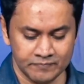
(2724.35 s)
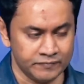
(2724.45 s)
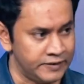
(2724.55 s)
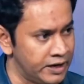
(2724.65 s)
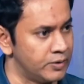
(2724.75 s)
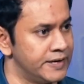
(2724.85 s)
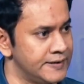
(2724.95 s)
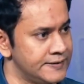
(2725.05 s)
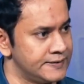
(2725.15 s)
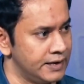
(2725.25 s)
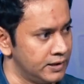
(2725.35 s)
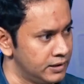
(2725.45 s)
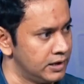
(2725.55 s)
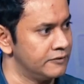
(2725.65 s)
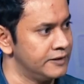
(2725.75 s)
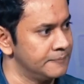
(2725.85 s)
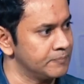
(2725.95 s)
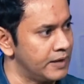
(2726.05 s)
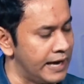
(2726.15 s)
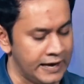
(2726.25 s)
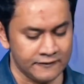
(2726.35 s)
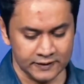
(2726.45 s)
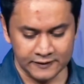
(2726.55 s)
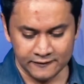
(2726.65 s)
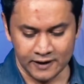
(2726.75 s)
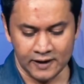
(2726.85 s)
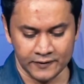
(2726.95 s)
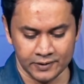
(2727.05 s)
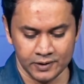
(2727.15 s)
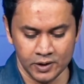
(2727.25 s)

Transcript: there is a loving Heavenly Father